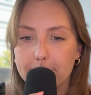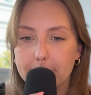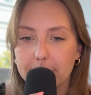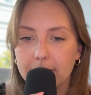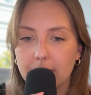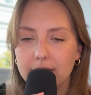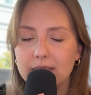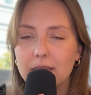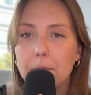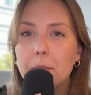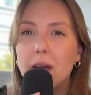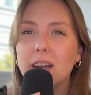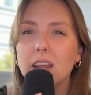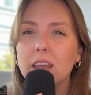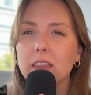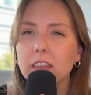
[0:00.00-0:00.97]
The
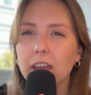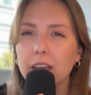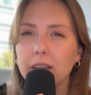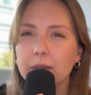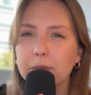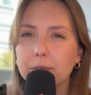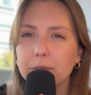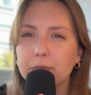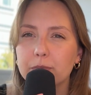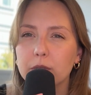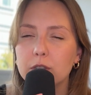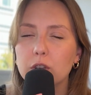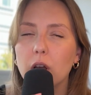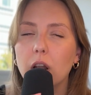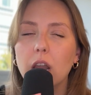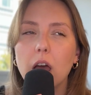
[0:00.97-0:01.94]
money thing.
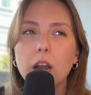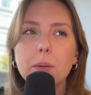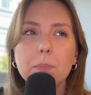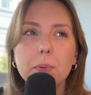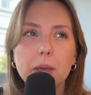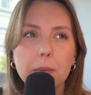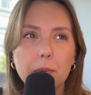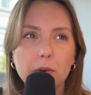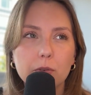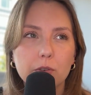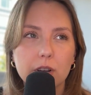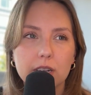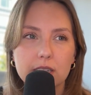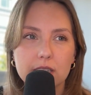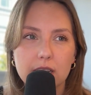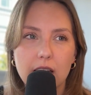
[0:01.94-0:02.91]
So a lot of people
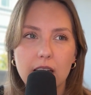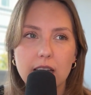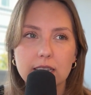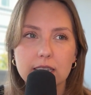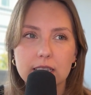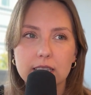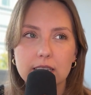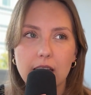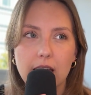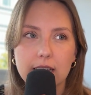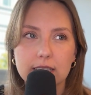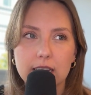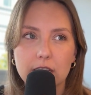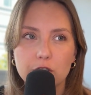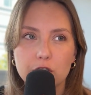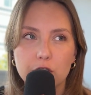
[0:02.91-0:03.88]
criticize and says
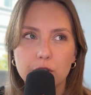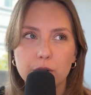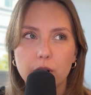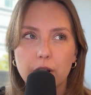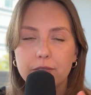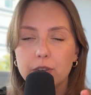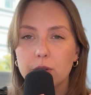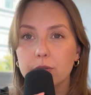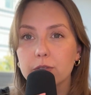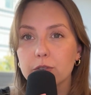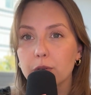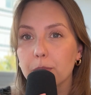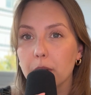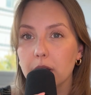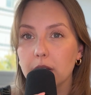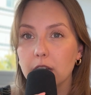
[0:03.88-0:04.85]
that she could have used
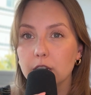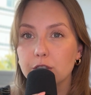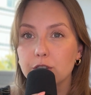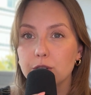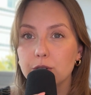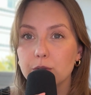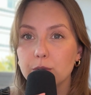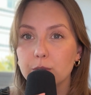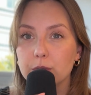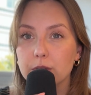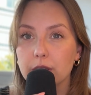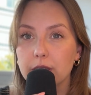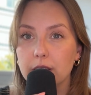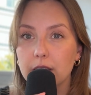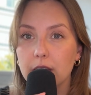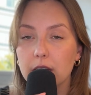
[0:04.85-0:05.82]
her money to do
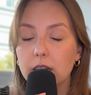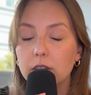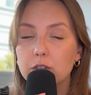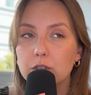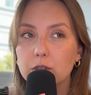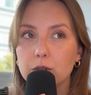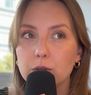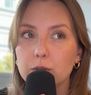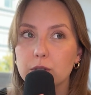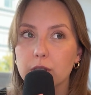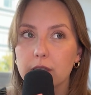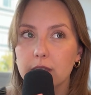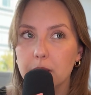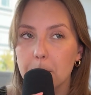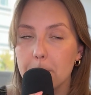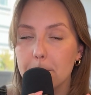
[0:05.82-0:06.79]
something else, to do
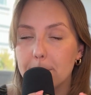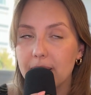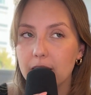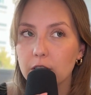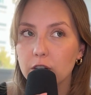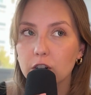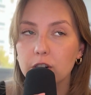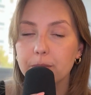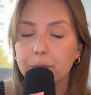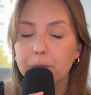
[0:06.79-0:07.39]
something better.